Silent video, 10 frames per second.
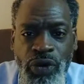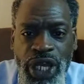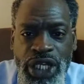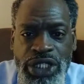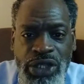
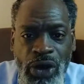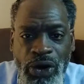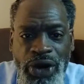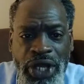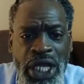read the
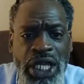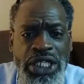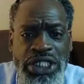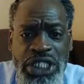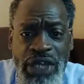story.
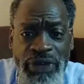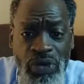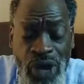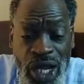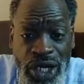Stevie
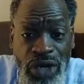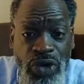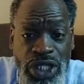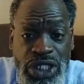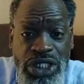Wonder
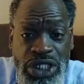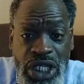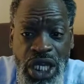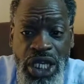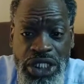was
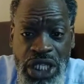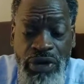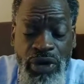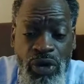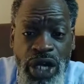stumbling